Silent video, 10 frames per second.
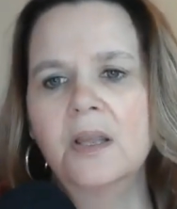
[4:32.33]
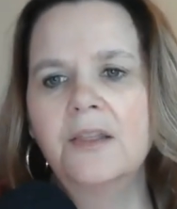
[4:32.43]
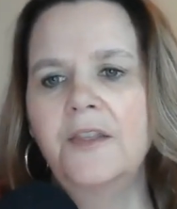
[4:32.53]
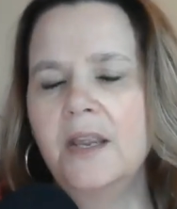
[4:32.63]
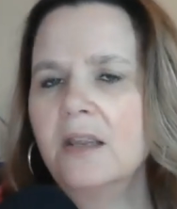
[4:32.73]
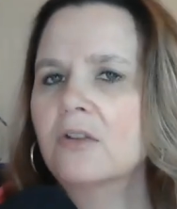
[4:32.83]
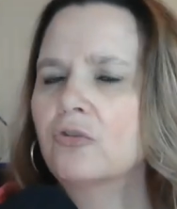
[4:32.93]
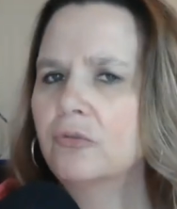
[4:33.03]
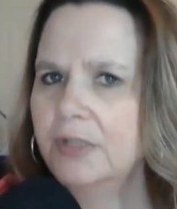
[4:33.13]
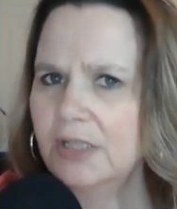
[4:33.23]
Think
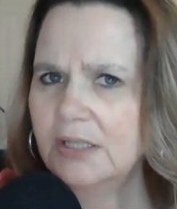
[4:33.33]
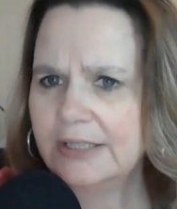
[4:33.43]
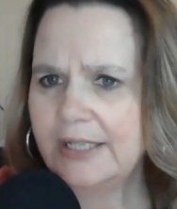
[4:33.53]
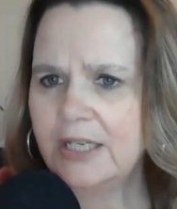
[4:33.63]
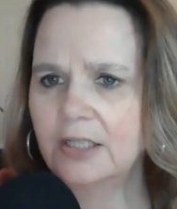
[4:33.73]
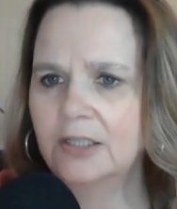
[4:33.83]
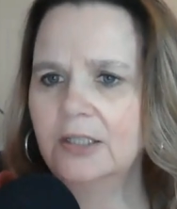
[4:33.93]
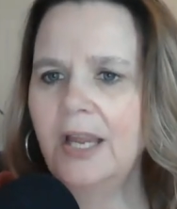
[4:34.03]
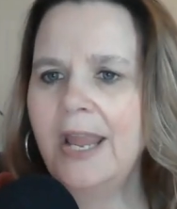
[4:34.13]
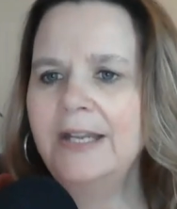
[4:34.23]
critically
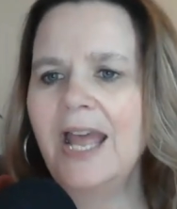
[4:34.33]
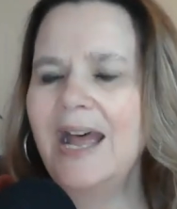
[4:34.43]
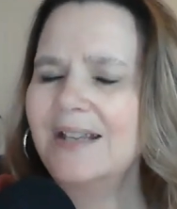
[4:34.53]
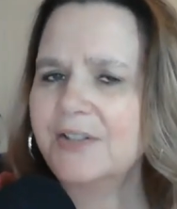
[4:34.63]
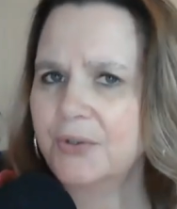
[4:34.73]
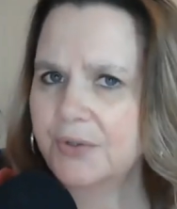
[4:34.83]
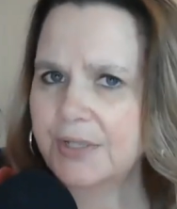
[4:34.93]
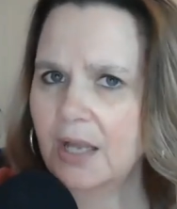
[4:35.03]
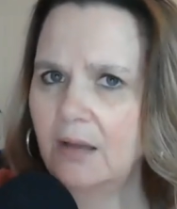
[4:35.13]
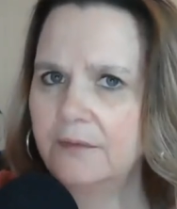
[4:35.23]
here and ask
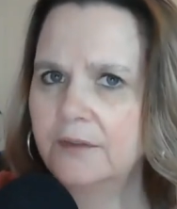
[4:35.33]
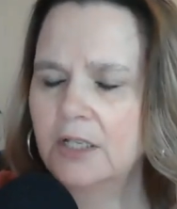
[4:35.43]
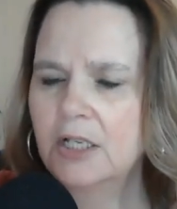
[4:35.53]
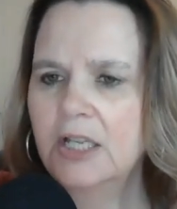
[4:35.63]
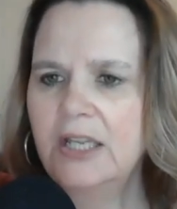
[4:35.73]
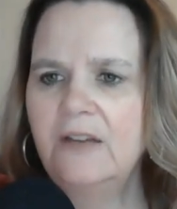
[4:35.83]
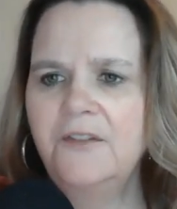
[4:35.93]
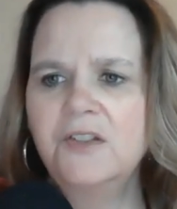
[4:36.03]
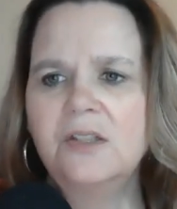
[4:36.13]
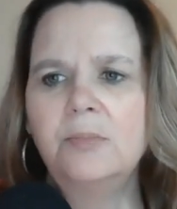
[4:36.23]
yourself, if
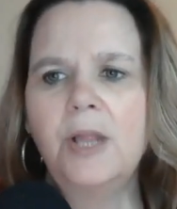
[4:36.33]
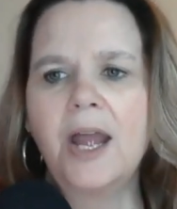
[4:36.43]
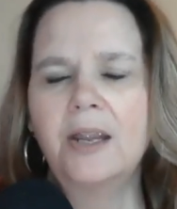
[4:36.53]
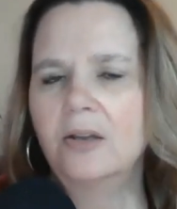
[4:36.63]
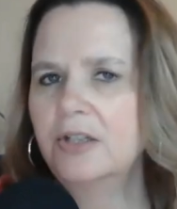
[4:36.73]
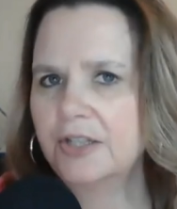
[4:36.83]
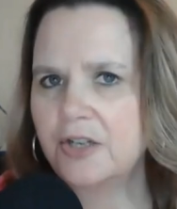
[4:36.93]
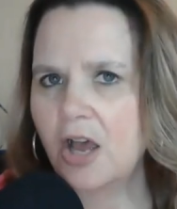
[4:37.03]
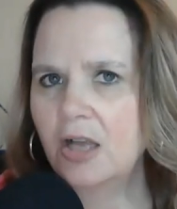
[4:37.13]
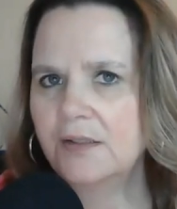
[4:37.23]
the supplier could
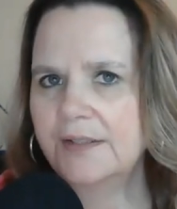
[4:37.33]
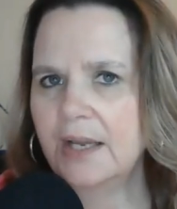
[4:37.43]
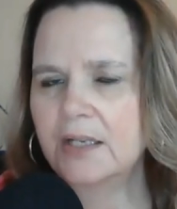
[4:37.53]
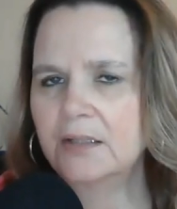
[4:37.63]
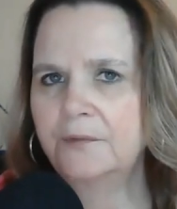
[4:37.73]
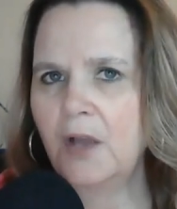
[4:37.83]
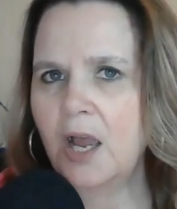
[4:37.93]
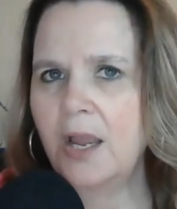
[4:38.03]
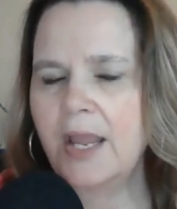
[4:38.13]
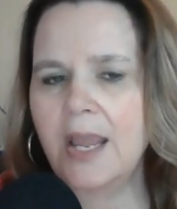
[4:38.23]
not
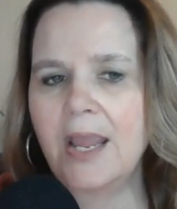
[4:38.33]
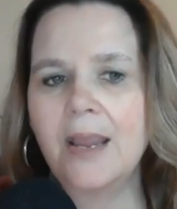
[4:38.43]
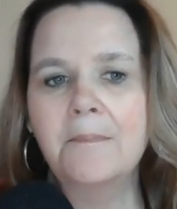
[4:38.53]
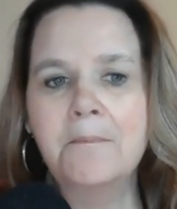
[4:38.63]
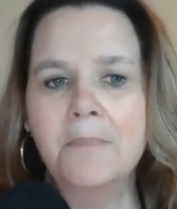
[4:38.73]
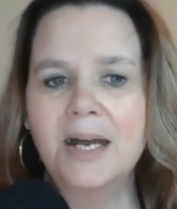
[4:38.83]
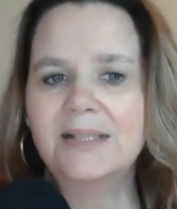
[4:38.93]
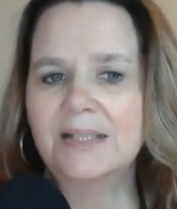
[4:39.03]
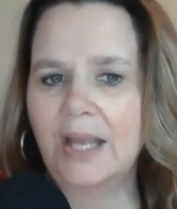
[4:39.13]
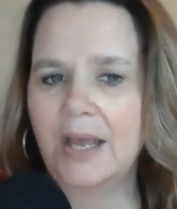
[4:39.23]
satisfy a
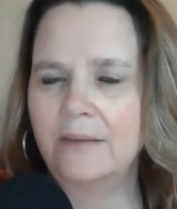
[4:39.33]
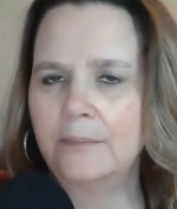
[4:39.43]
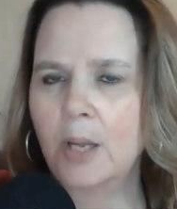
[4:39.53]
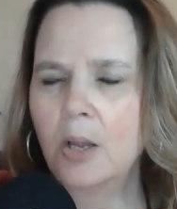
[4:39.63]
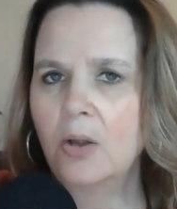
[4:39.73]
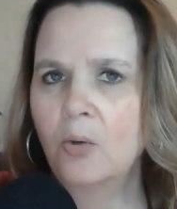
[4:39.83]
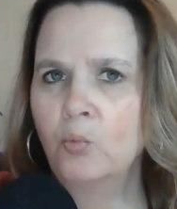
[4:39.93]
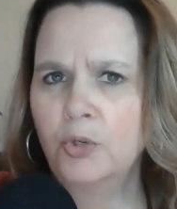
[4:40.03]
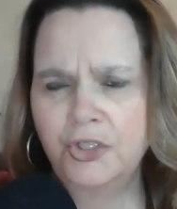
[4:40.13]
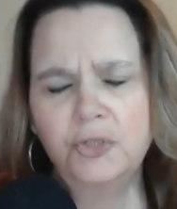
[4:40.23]
must have,
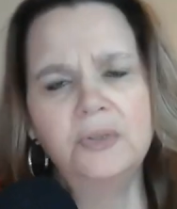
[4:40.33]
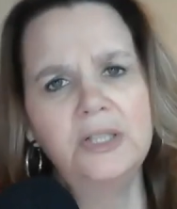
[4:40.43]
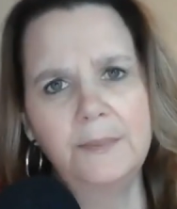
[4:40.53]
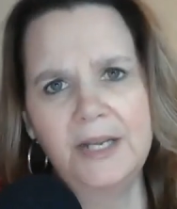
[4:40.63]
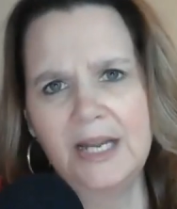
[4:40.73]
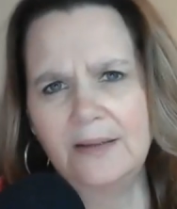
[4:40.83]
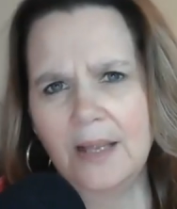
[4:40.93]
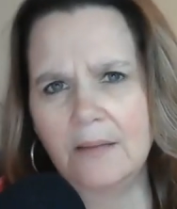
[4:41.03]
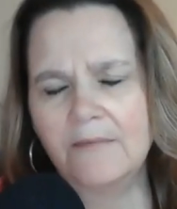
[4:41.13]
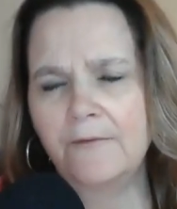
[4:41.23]
would you eliminate
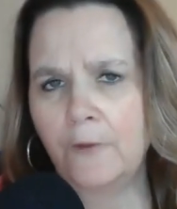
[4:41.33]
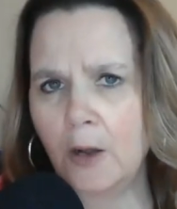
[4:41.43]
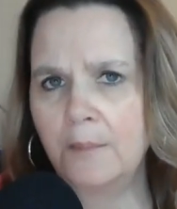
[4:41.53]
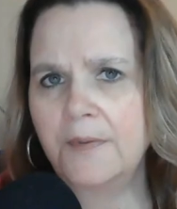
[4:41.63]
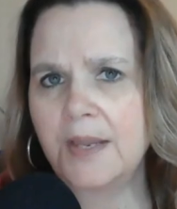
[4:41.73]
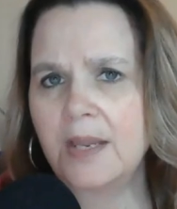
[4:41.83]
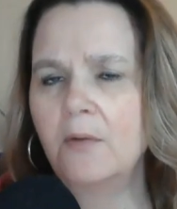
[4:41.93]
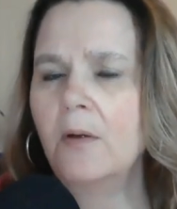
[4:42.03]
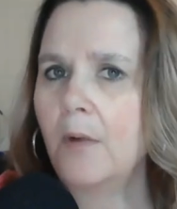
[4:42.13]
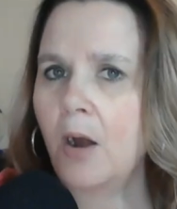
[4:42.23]
them from the
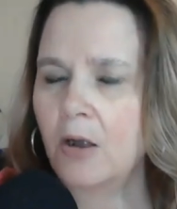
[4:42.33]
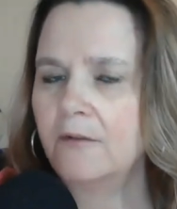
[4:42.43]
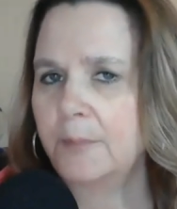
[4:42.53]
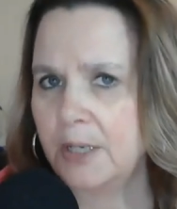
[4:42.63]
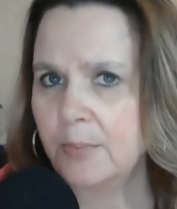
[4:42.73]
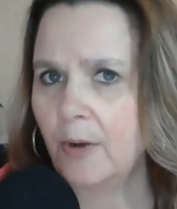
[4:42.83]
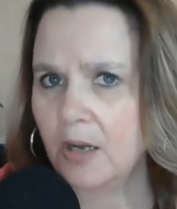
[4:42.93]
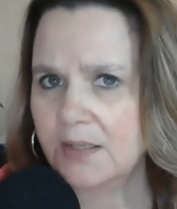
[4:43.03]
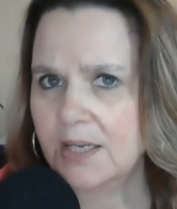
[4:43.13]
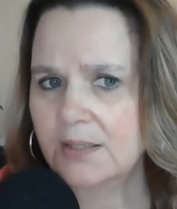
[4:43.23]
RFP
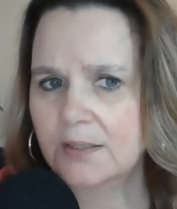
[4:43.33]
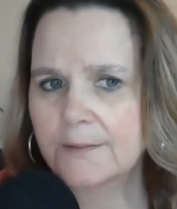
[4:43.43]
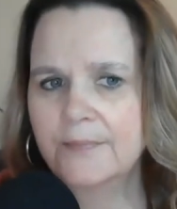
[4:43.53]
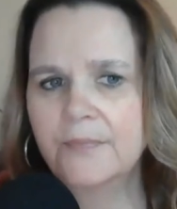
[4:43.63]
process?